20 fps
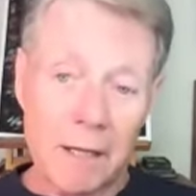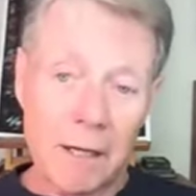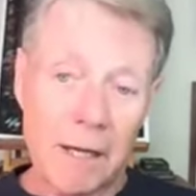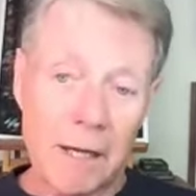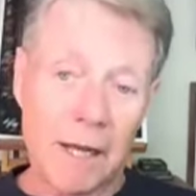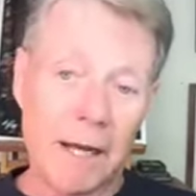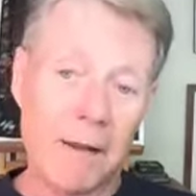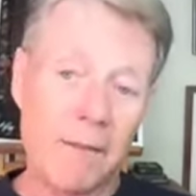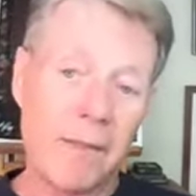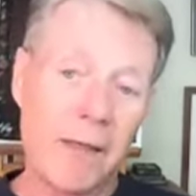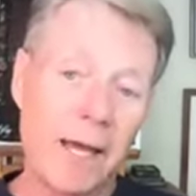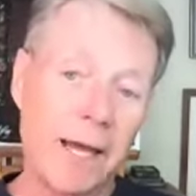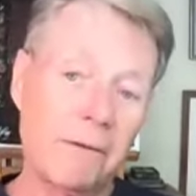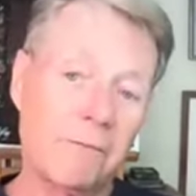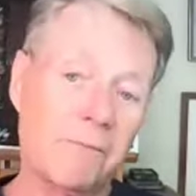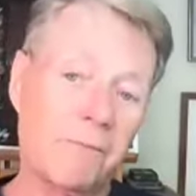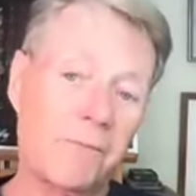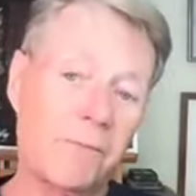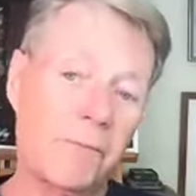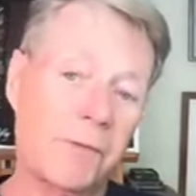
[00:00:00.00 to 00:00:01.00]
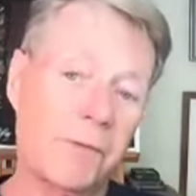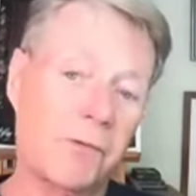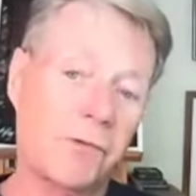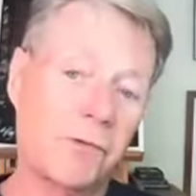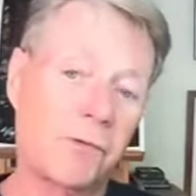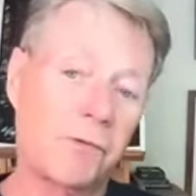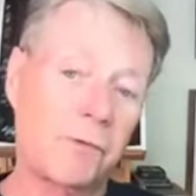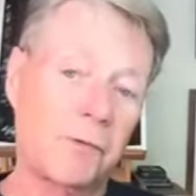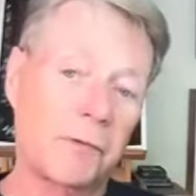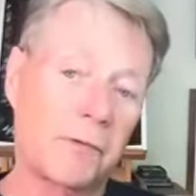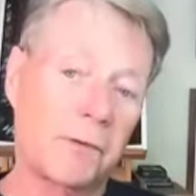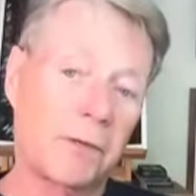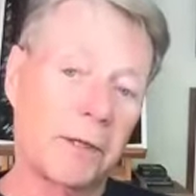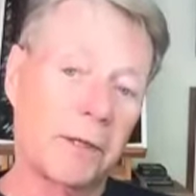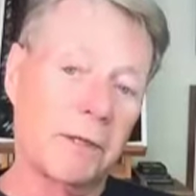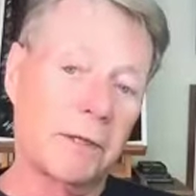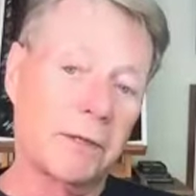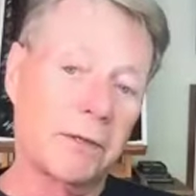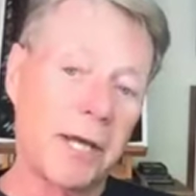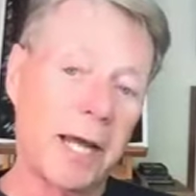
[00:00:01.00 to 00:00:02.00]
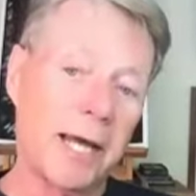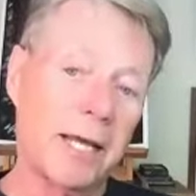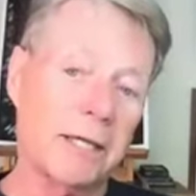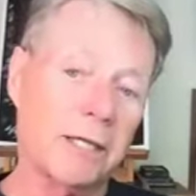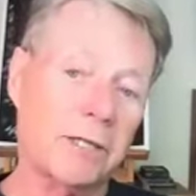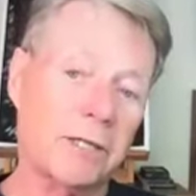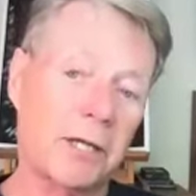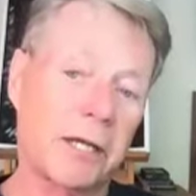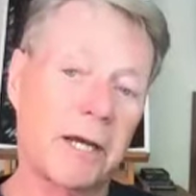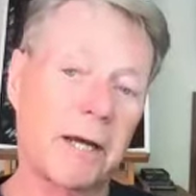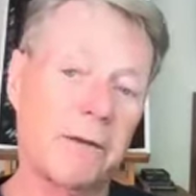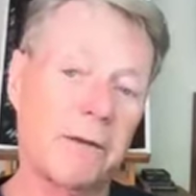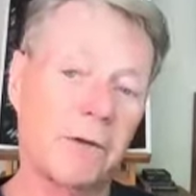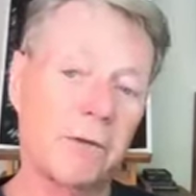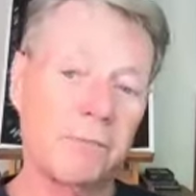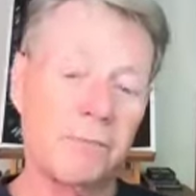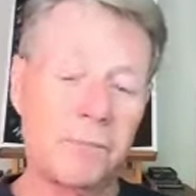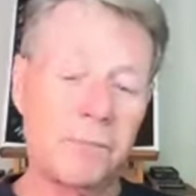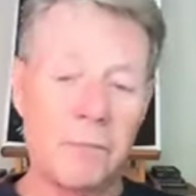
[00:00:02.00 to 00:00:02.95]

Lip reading: And that that together